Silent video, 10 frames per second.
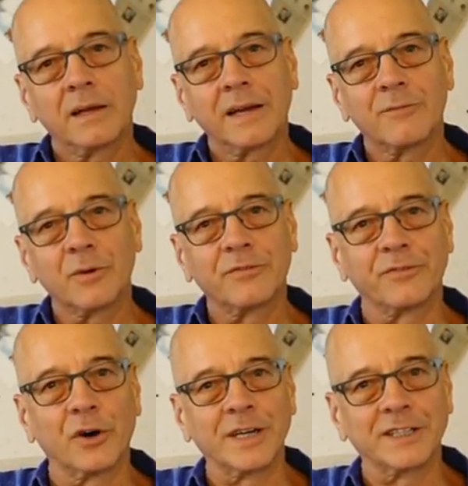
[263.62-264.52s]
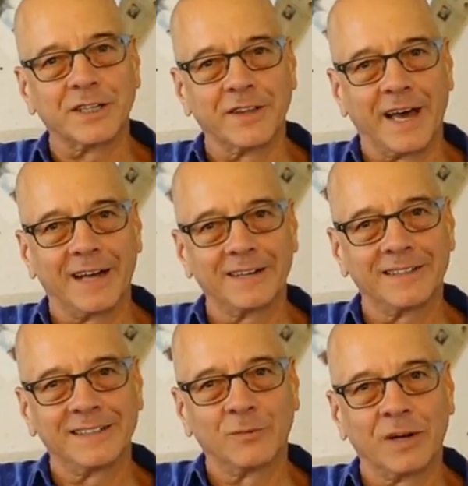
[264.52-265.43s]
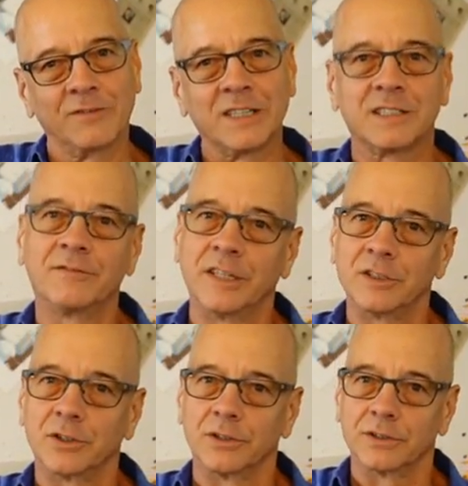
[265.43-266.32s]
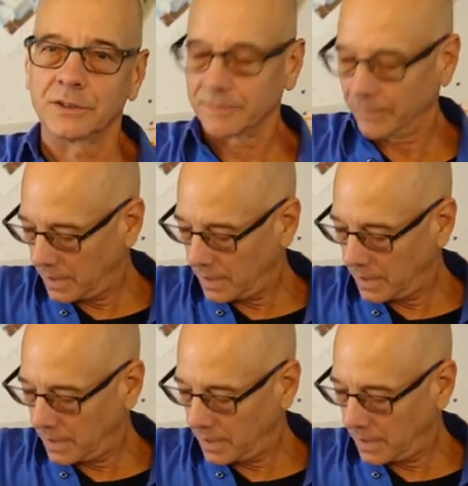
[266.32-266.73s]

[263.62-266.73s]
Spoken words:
of referring to that, one of his adventures.